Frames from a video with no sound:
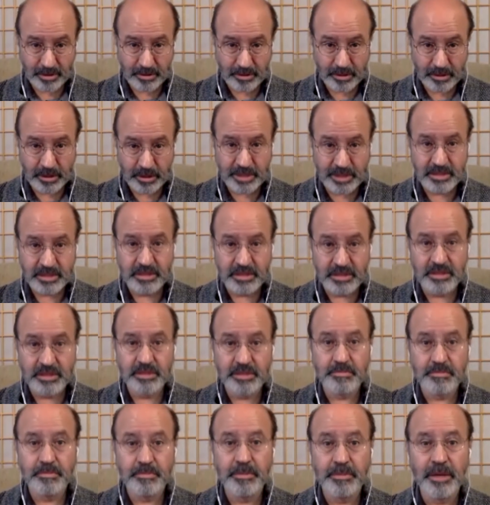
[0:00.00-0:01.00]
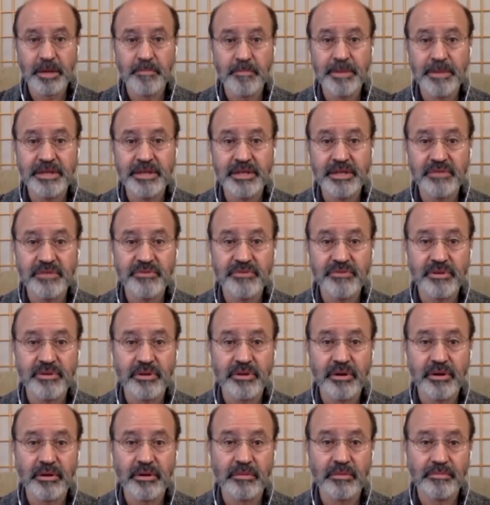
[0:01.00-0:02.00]
This is a bit different
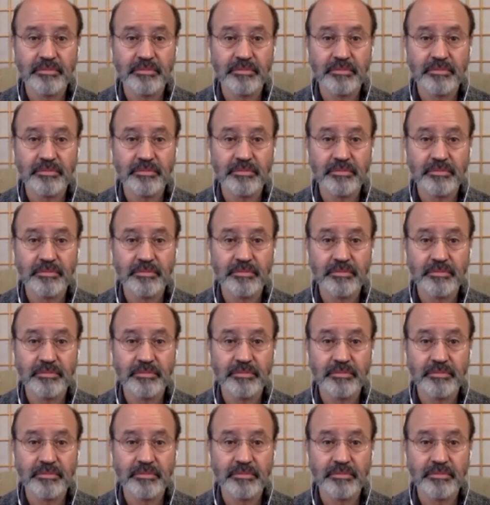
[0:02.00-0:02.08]
though.